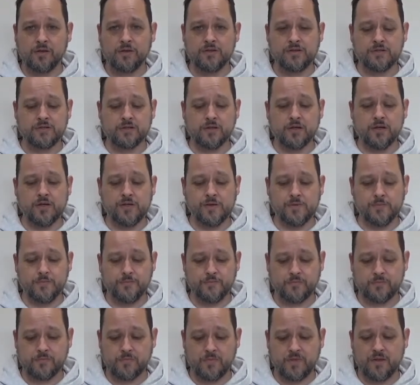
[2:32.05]
So
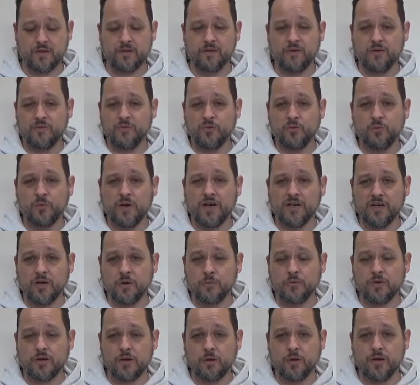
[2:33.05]
I thought, why
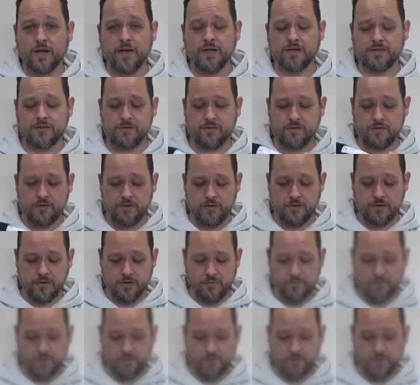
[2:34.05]
not, we'll go ahead and we